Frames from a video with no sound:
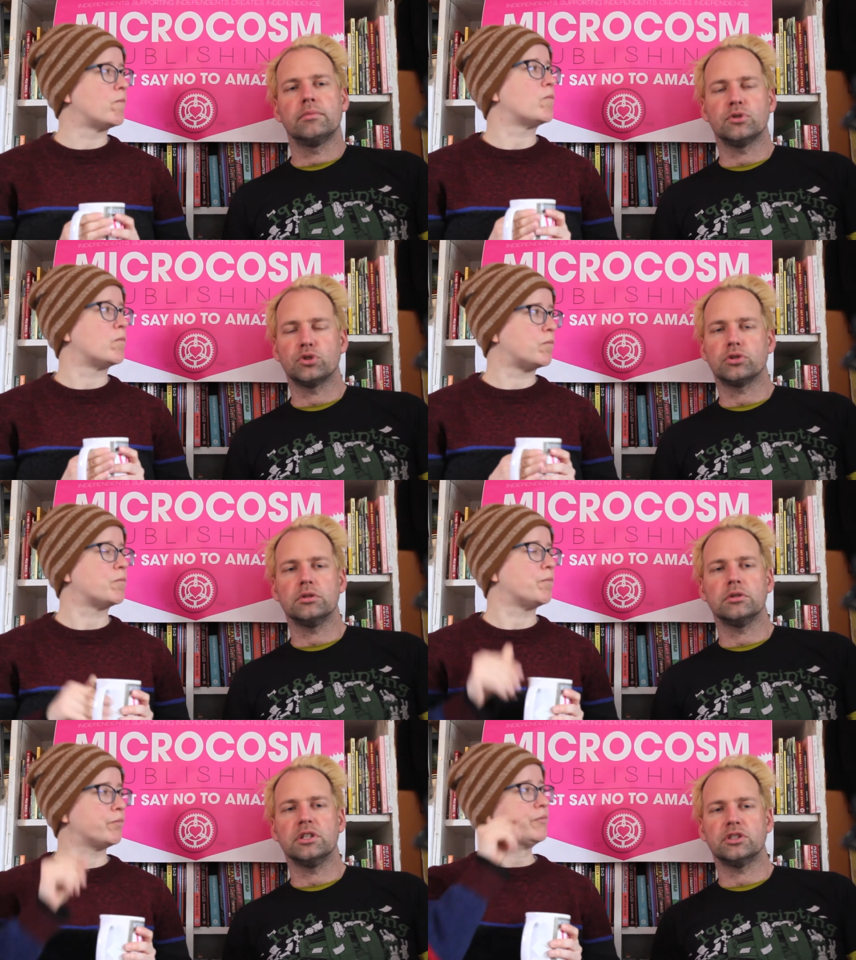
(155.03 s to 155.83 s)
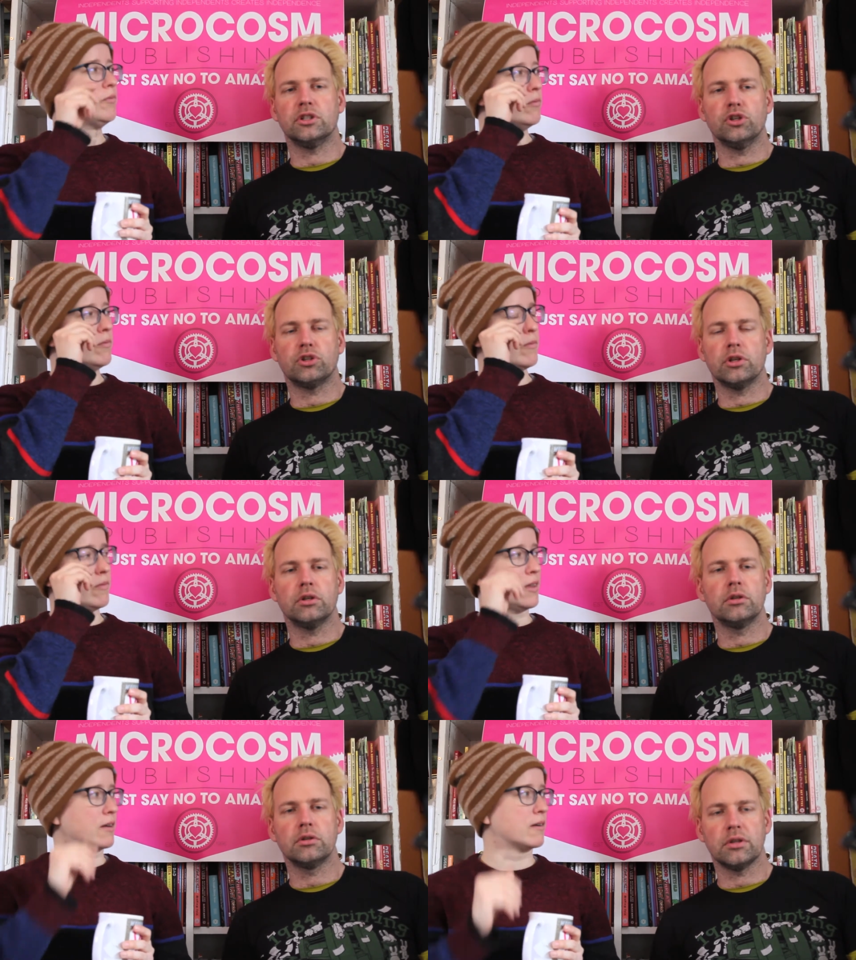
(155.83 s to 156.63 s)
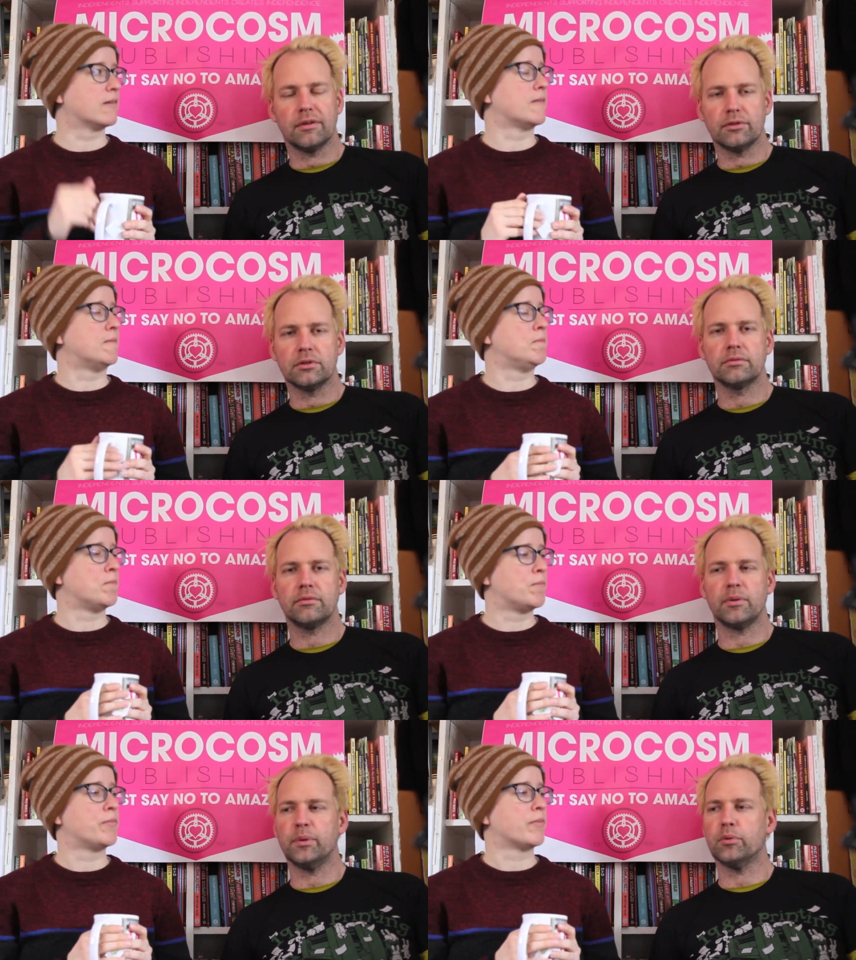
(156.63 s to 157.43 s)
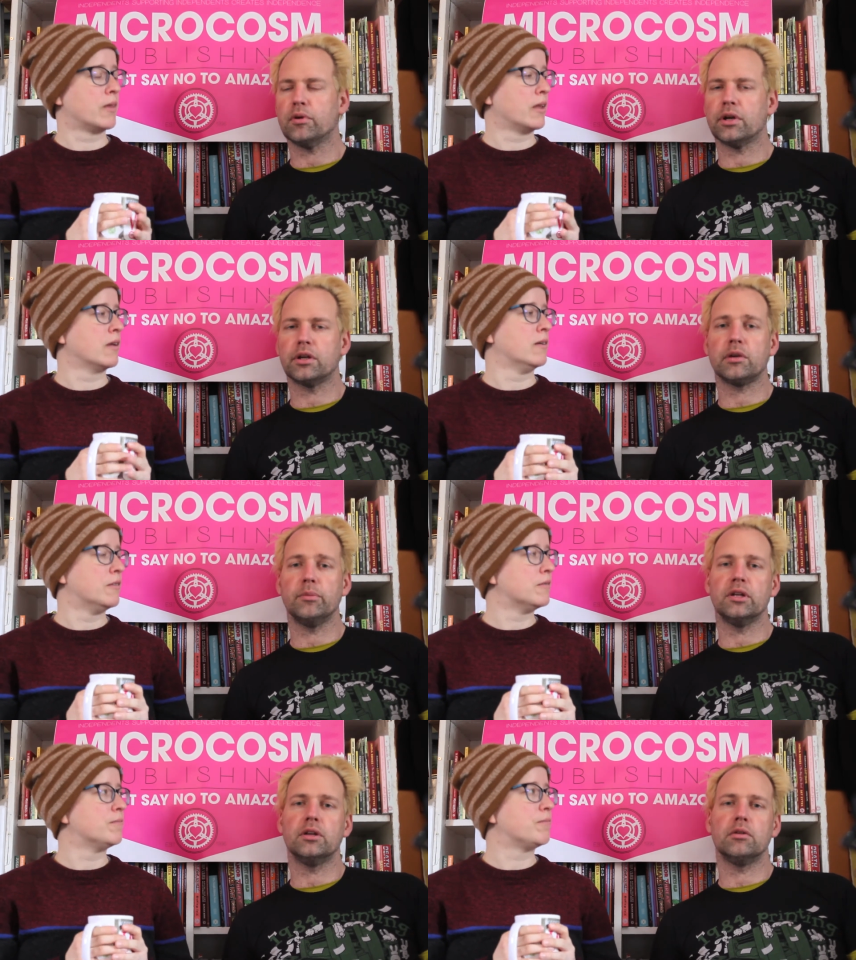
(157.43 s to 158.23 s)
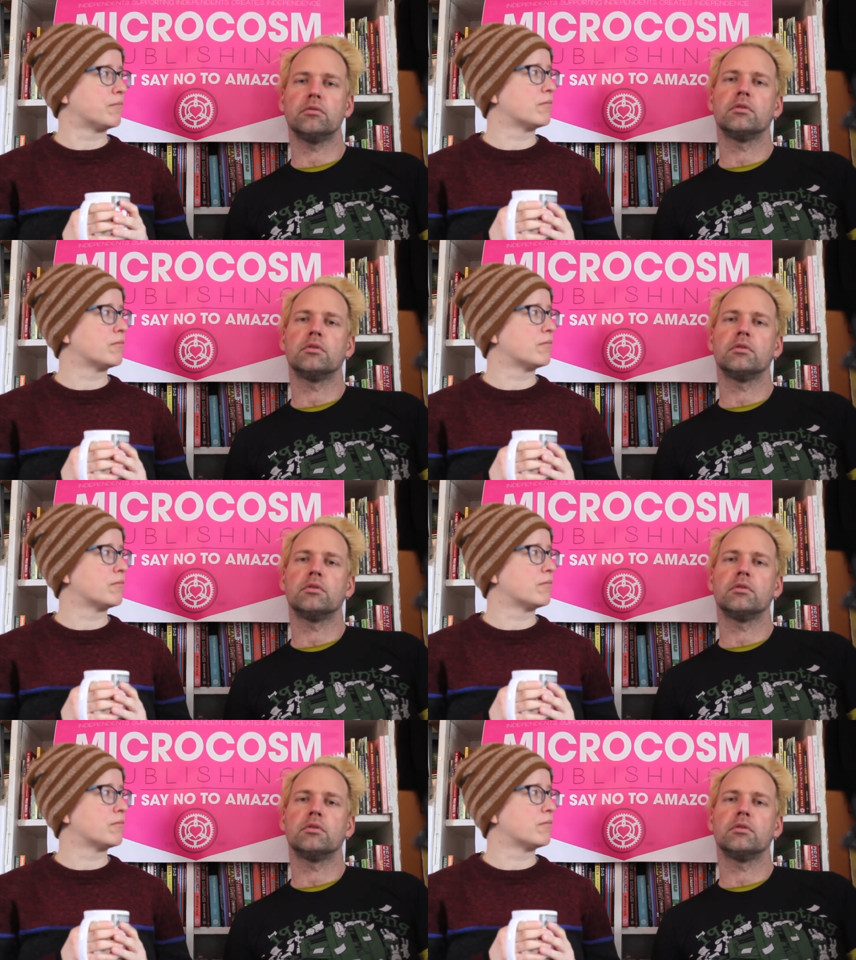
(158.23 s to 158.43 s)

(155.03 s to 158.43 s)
Speaker 1: a social isolation level that people want to come in, and